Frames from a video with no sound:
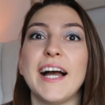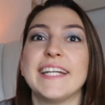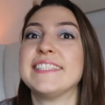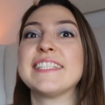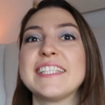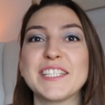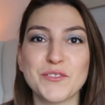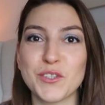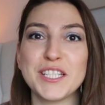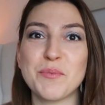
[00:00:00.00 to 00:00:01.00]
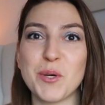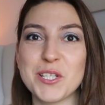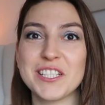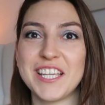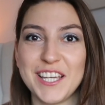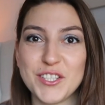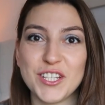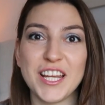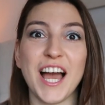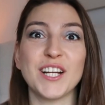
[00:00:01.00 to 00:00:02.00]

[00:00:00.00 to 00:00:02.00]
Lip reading: I didn't get it for any special occasion.